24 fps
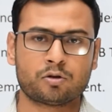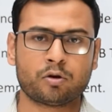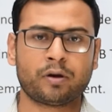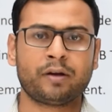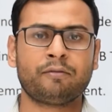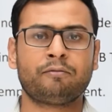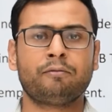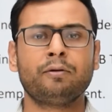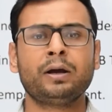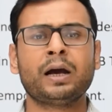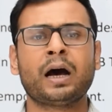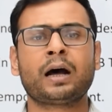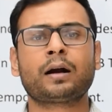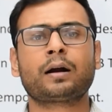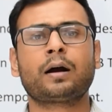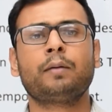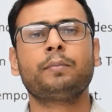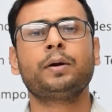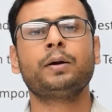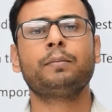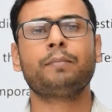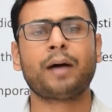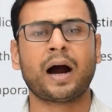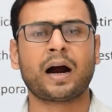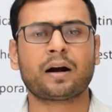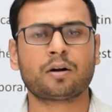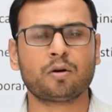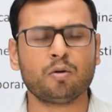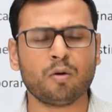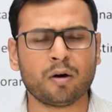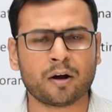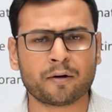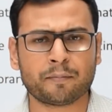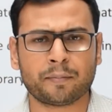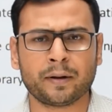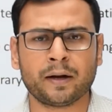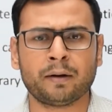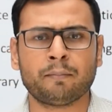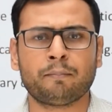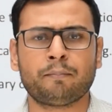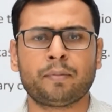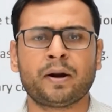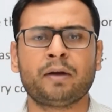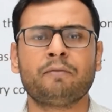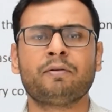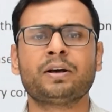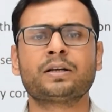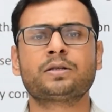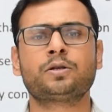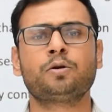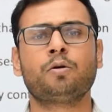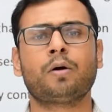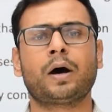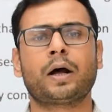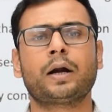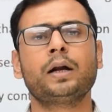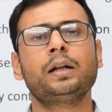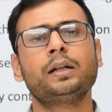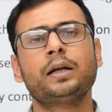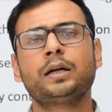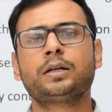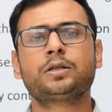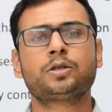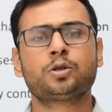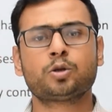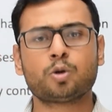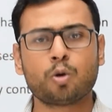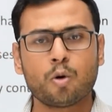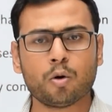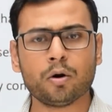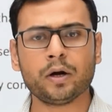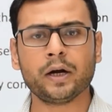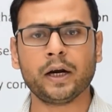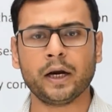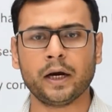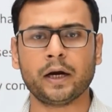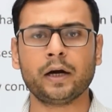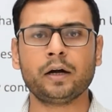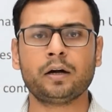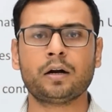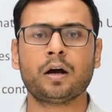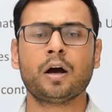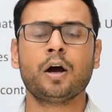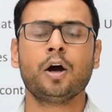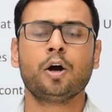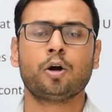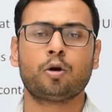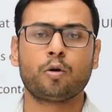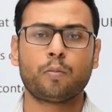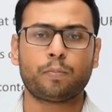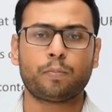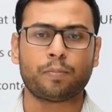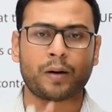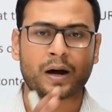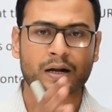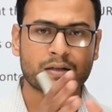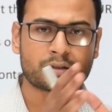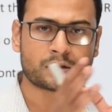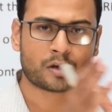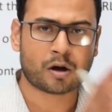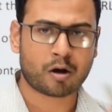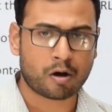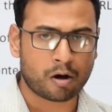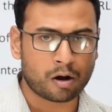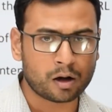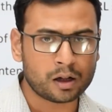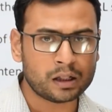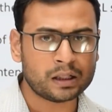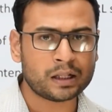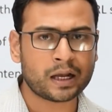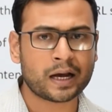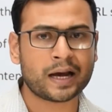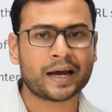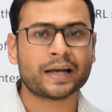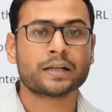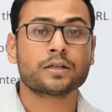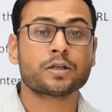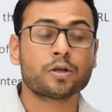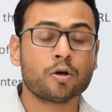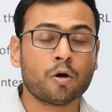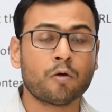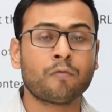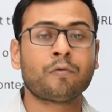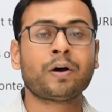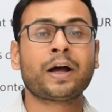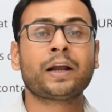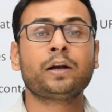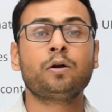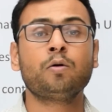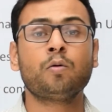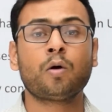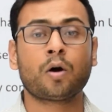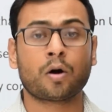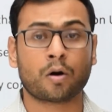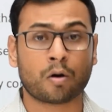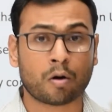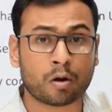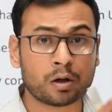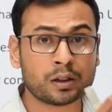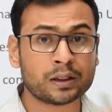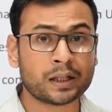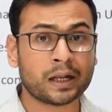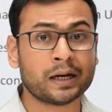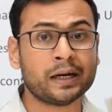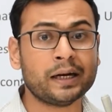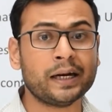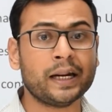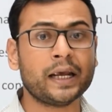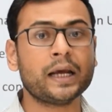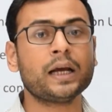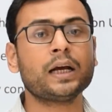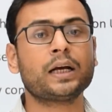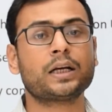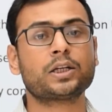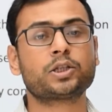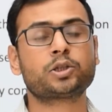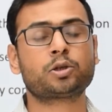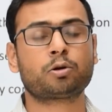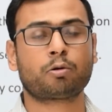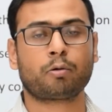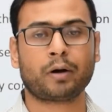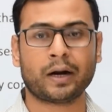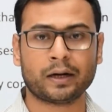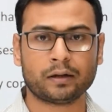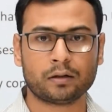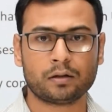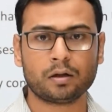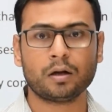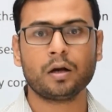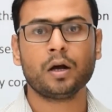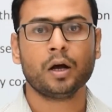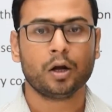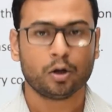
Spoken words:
So if we are coming back to our previous URL, there's no need to pass all the SEO value or all the link strength